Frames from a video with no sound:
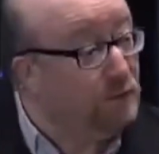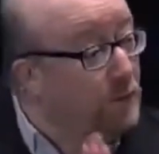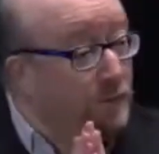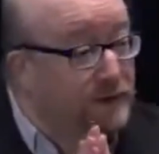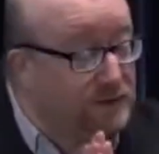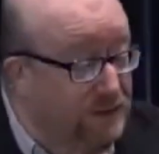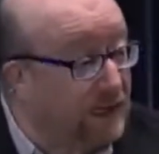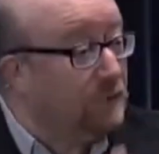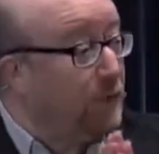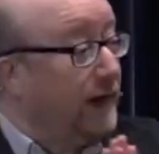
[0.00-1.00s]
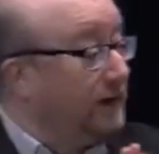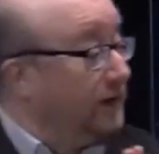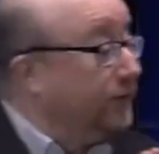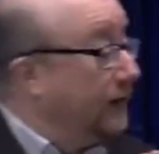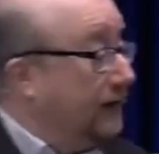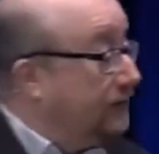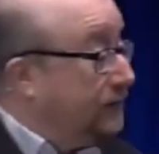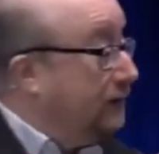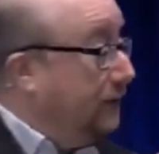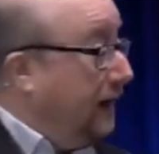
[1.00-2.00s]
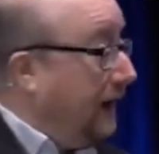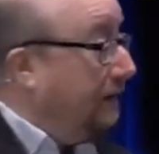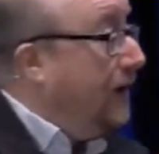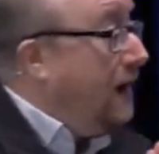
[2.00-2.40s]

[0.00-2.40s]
when we're celebrating the forgiveness that we have